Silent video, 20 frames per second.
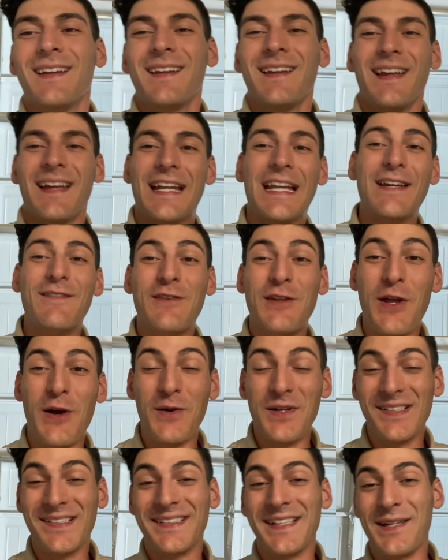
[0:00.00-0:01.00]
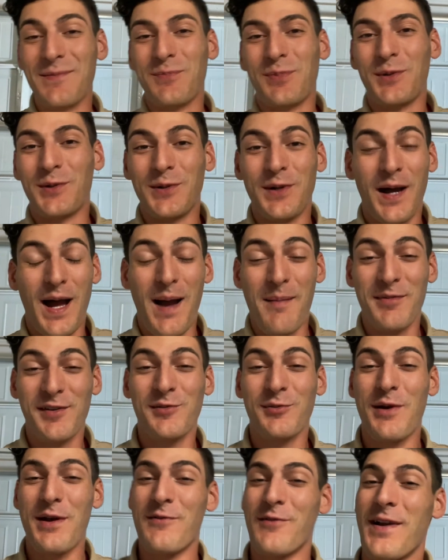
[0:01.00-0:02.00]
And even though it's simple, I'm
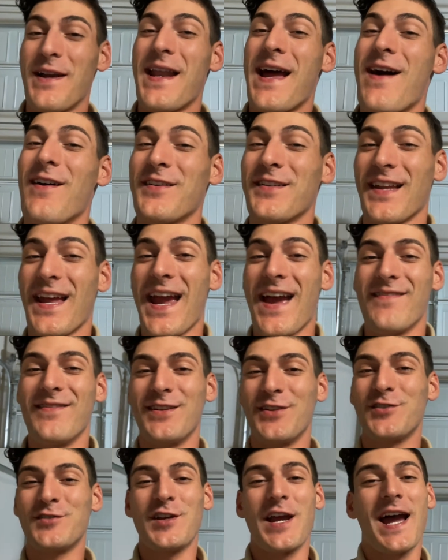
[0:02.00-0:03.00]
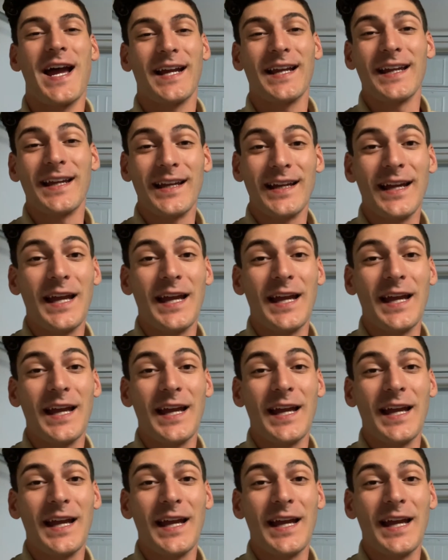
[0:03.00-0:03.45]
sweating right now because I have this jacket